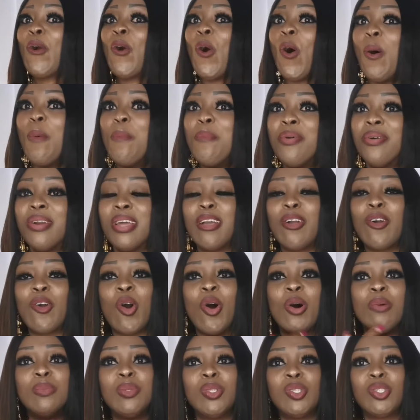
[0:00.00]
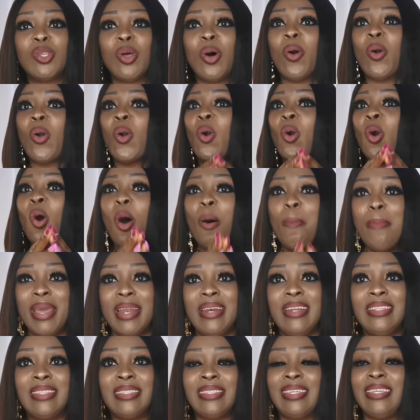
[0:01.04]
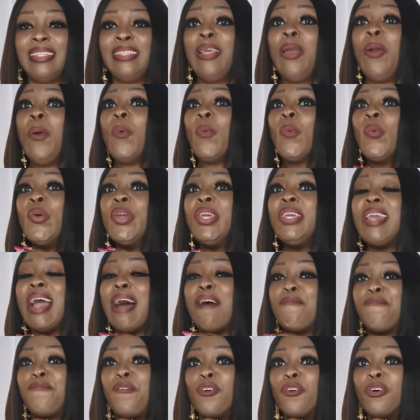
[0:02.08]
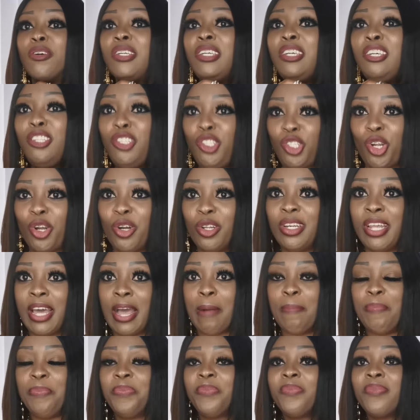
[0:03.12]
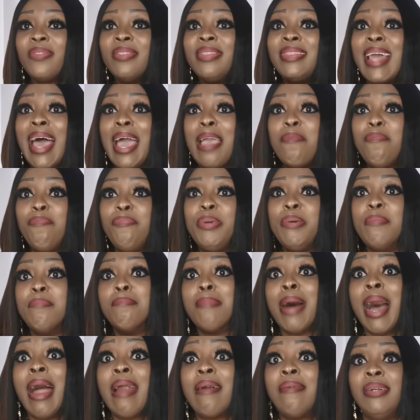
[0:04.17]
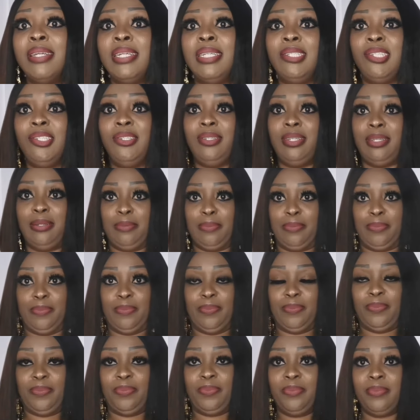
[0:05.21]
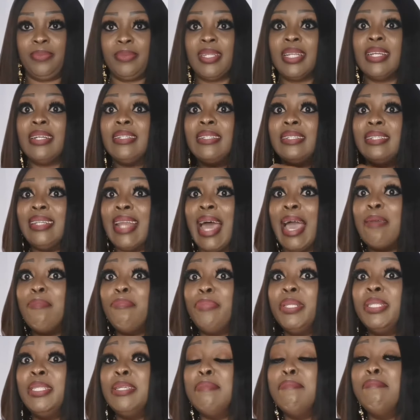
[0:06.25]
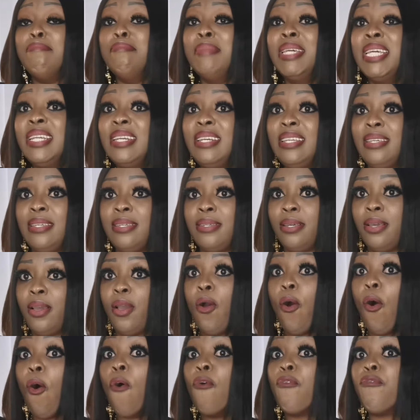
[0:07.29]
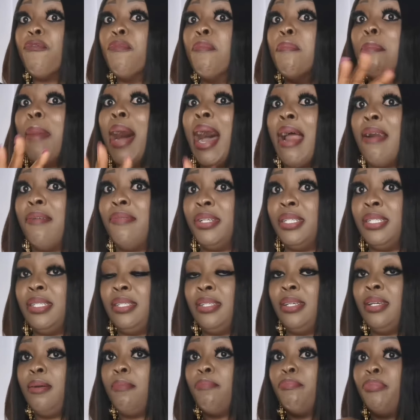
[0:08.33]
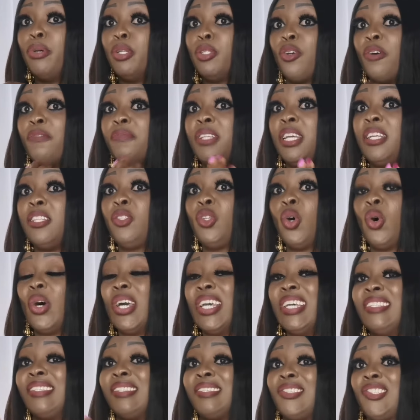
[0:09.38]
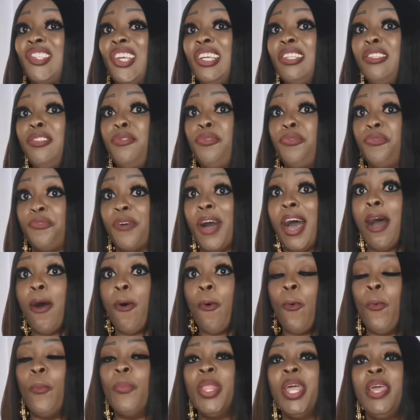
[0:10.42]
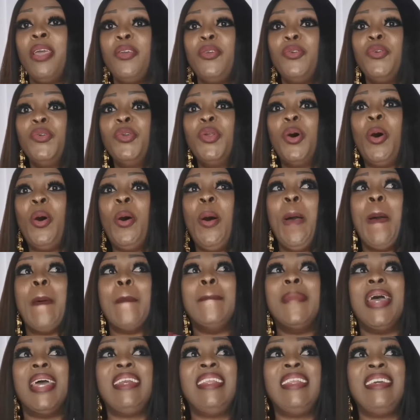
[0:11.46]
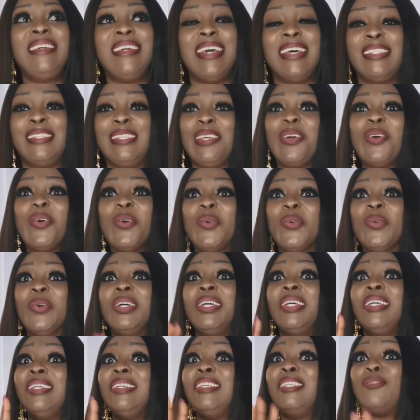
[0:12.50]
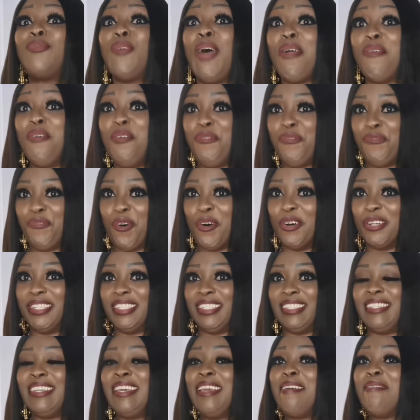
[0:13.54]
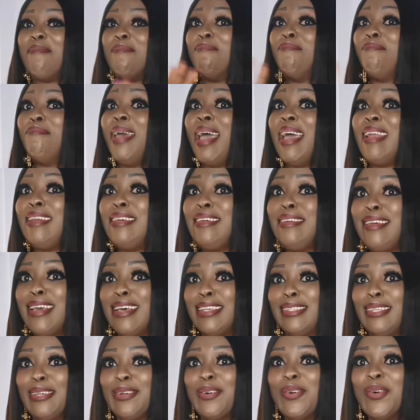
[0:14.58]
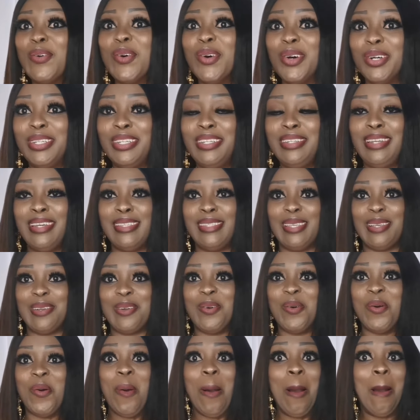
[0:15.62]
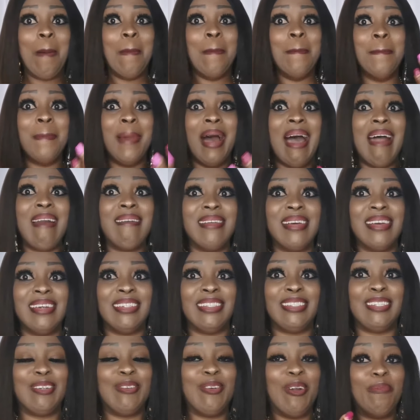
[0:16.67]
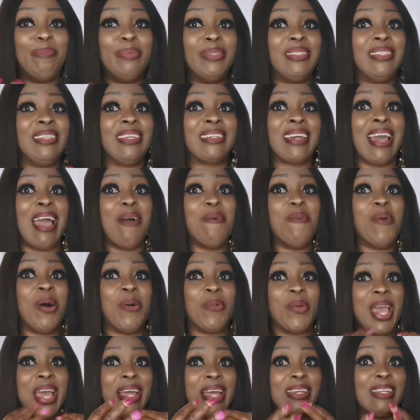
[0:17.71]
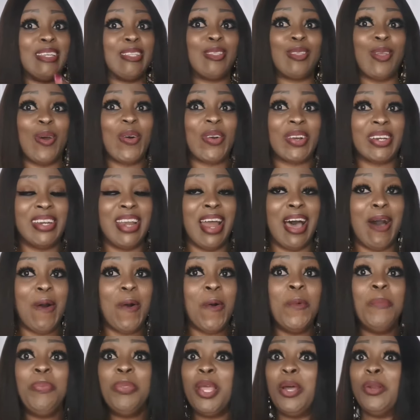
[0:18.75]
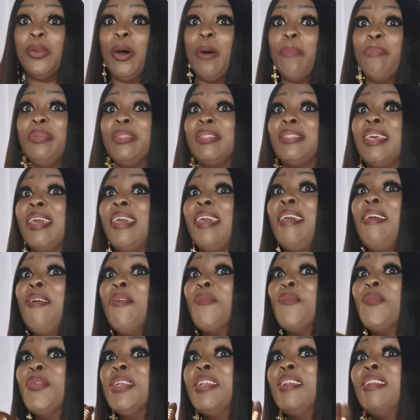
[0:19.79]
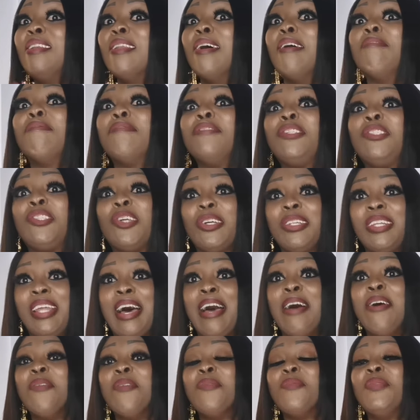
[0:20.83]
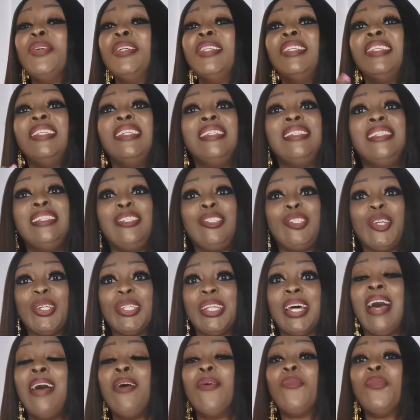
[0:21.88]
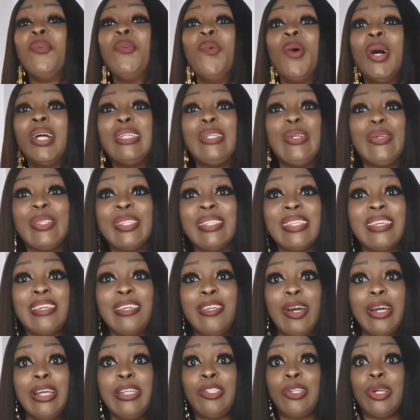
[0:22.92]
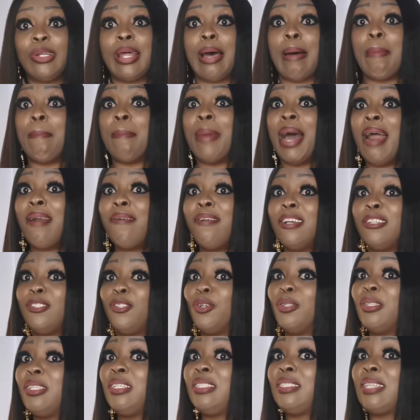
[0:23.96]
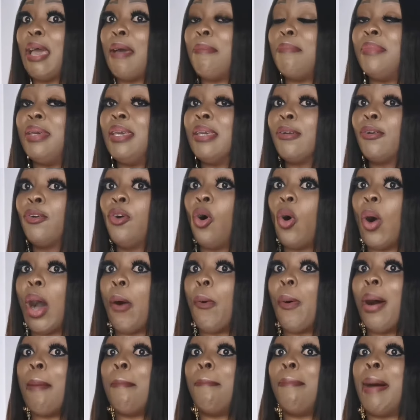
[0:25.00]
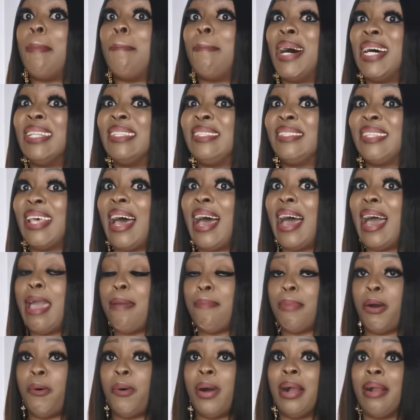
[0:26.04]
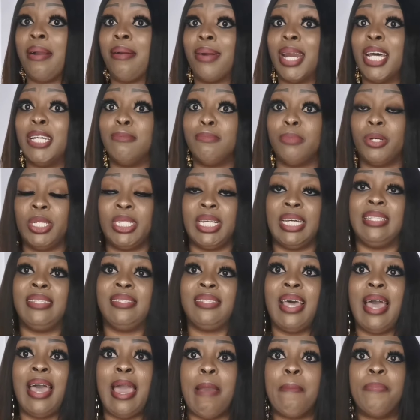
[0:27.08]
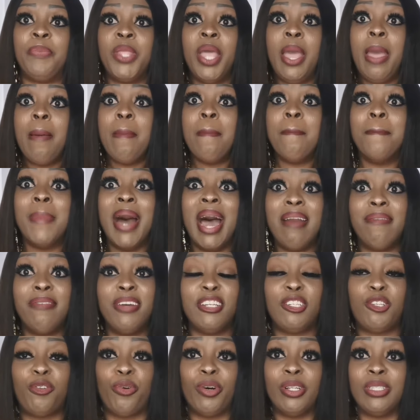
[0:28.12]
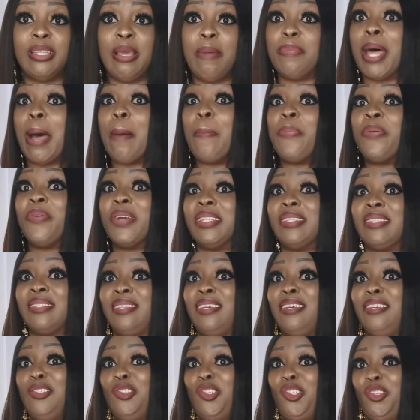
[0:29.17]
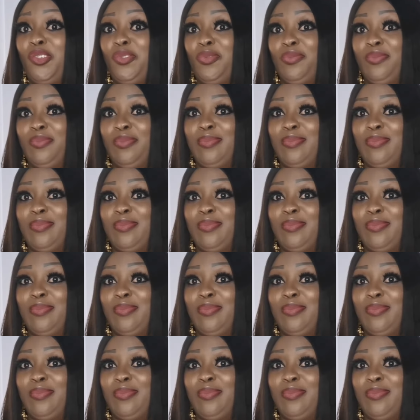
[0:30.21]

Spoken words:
come rain, come sun, come anything, we are for each other. Now be married, now be the meaning of married. Both of them don't exchange foul. You know, many years ago, it's very funny, many years ago, all the days ago, marriage, not be the kind one where they talk now, not be say, we love each other, we need each other, we want to secure each other. Marriage, all the time ago, our mama time, our grandmother time, marriage for them now prestige.